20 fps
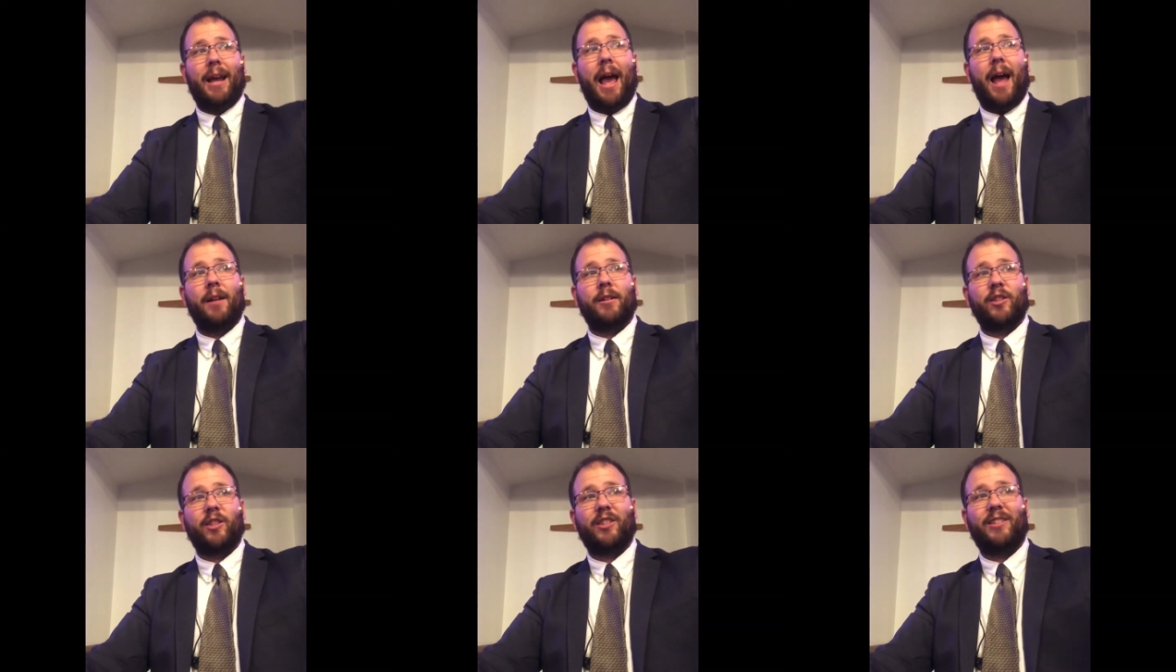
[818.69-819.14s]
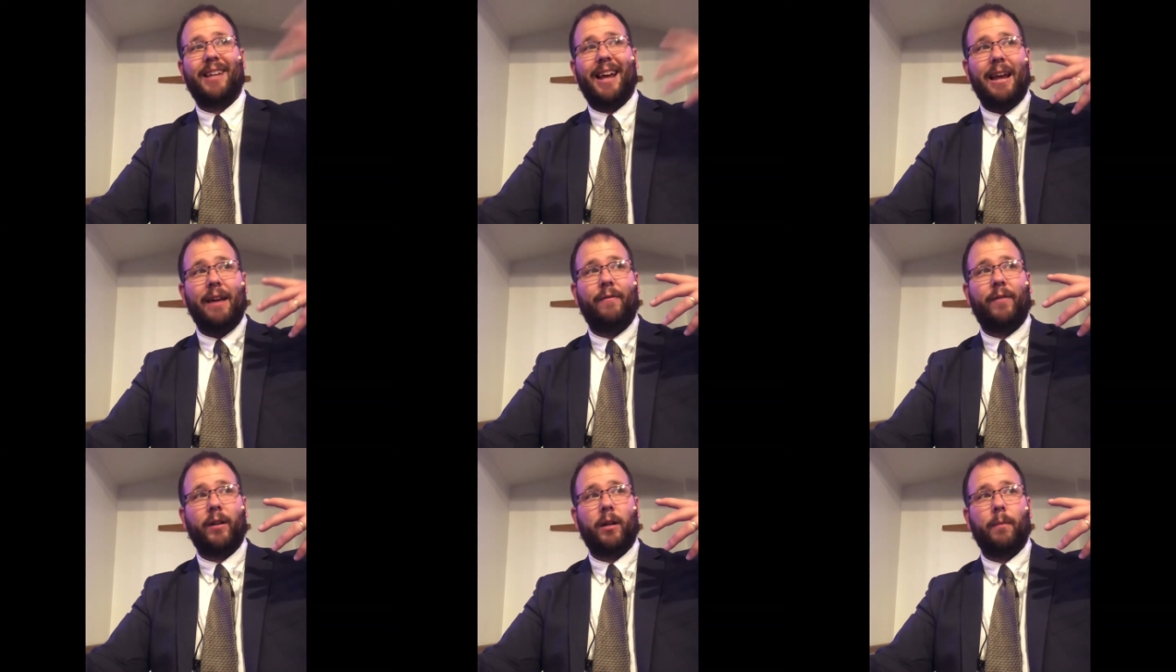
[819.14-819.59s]
and
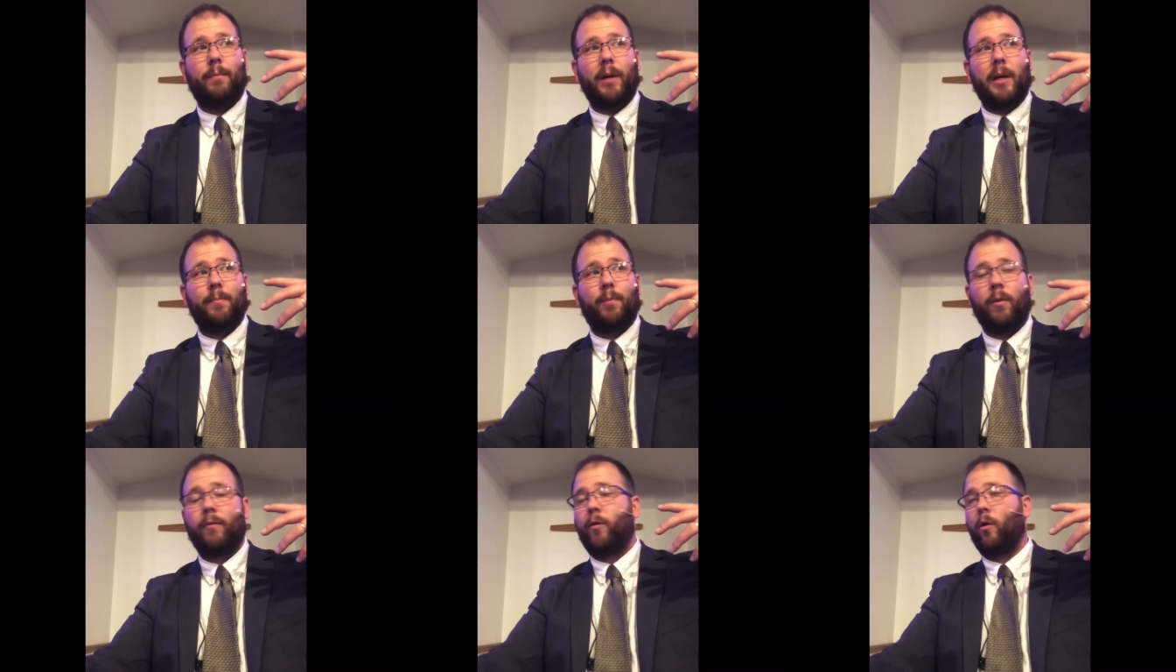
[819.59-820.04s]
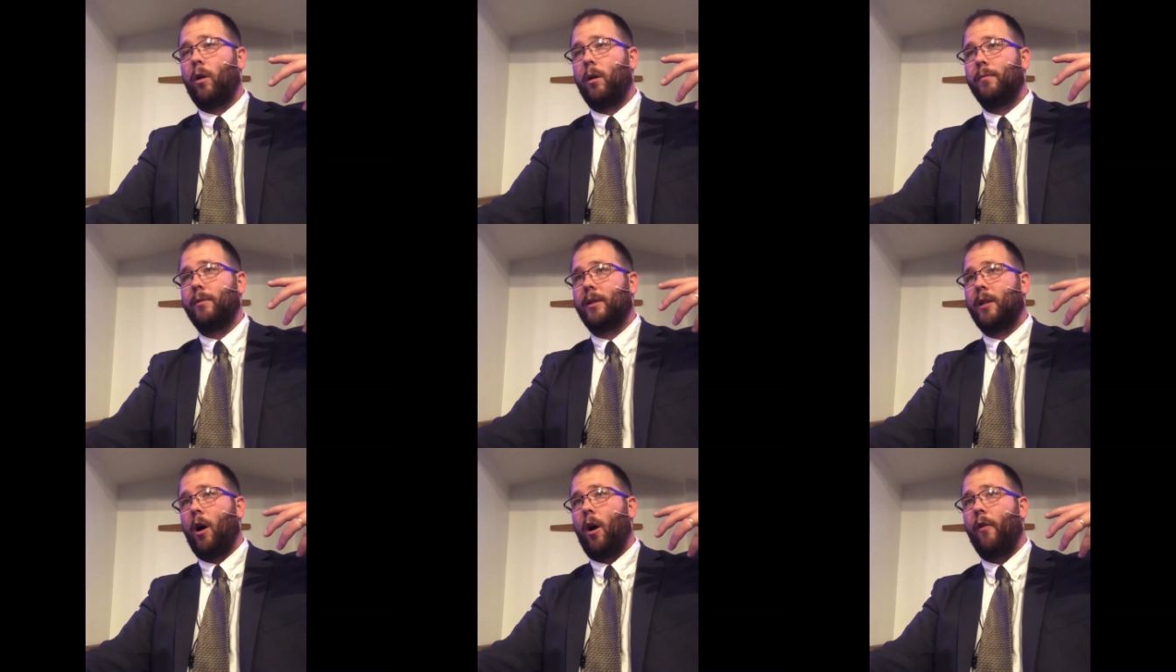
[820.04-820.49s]
saving a people for
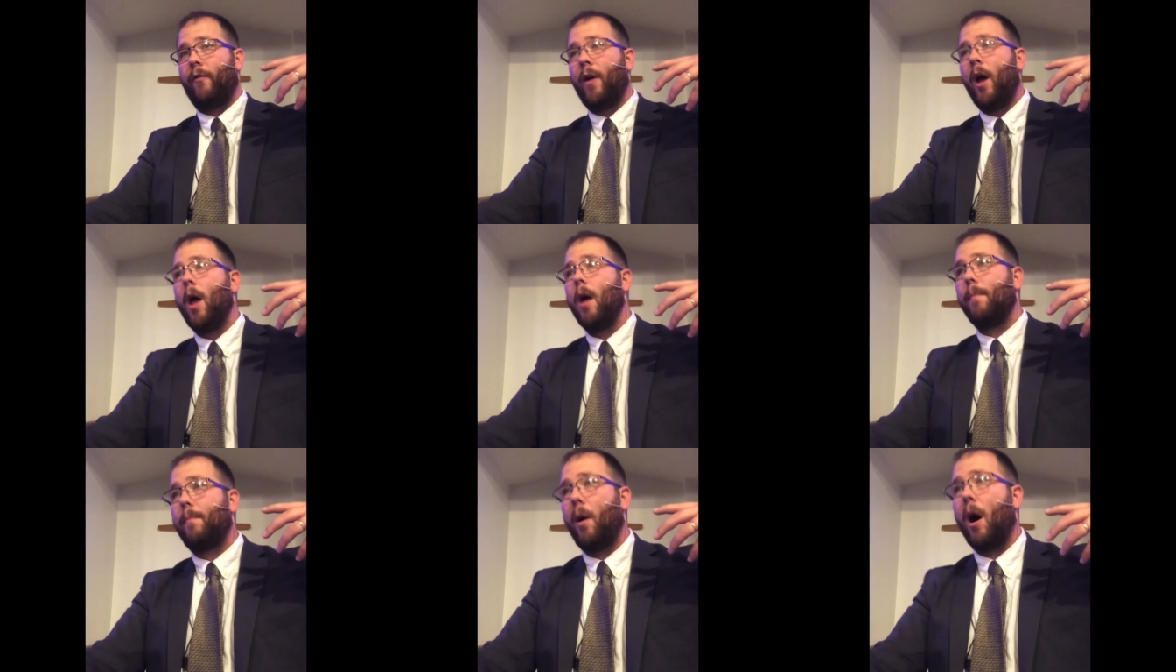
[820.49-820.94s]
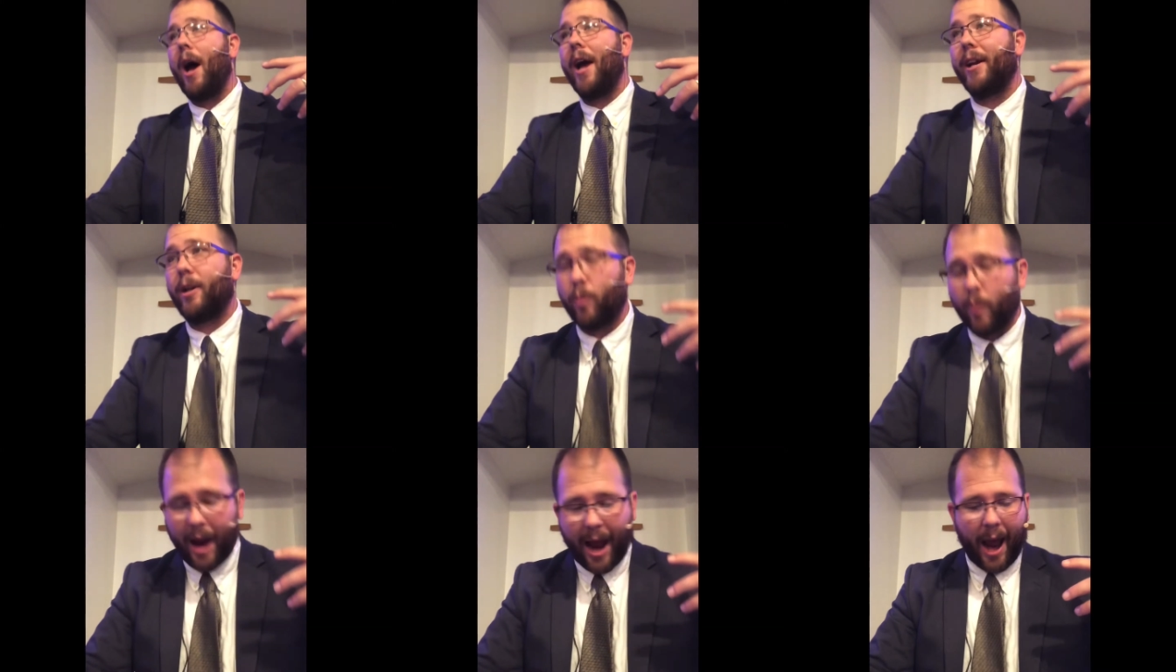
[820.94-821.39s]
himself by
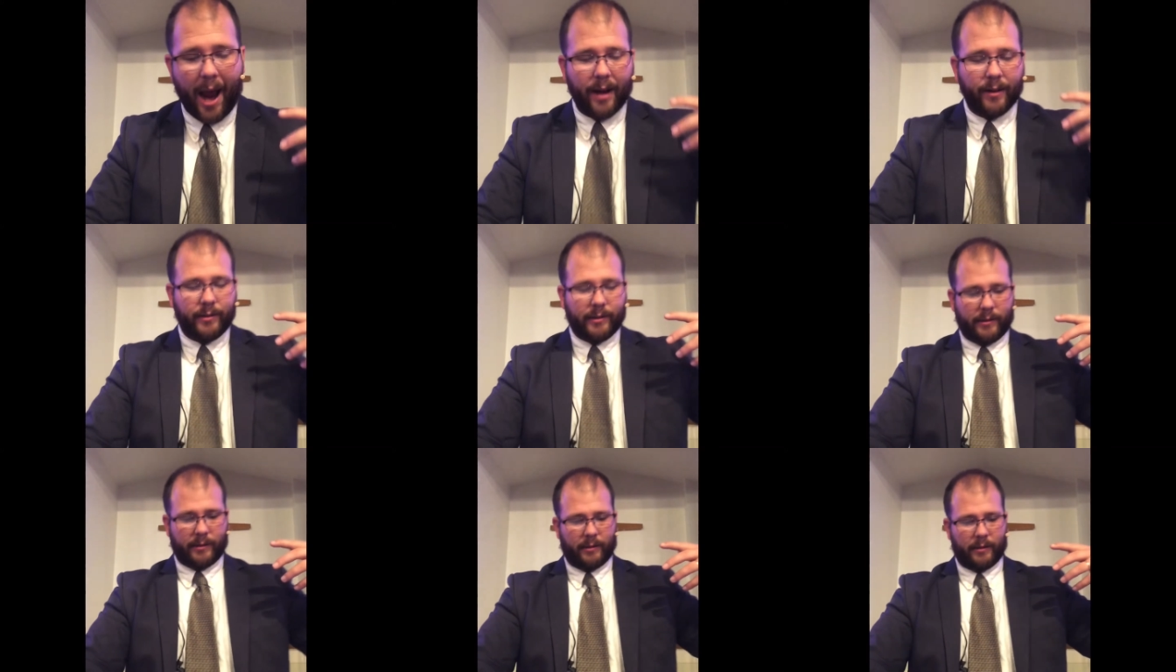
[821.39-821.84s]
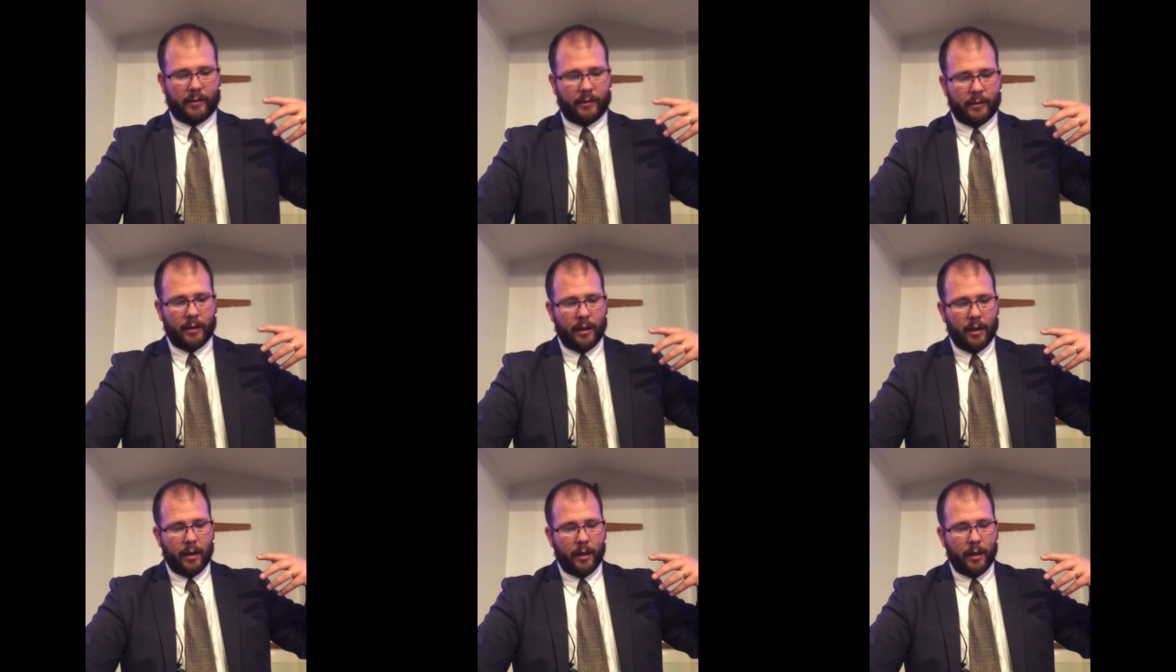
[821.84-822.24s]
grace.